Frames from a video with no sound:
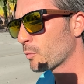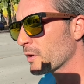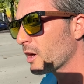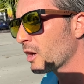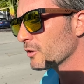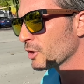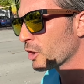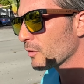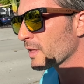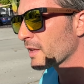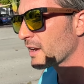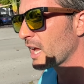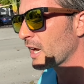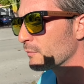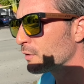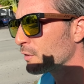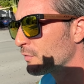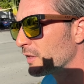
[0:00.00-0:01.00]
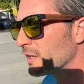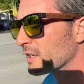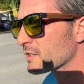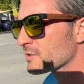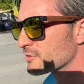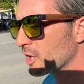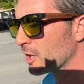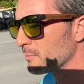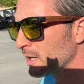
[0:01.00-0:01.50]
we all know that everything
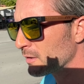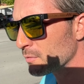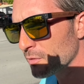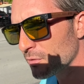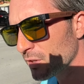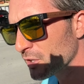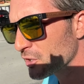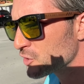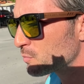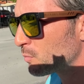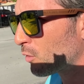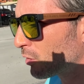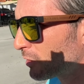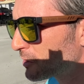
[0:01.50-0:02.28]
is up everything is more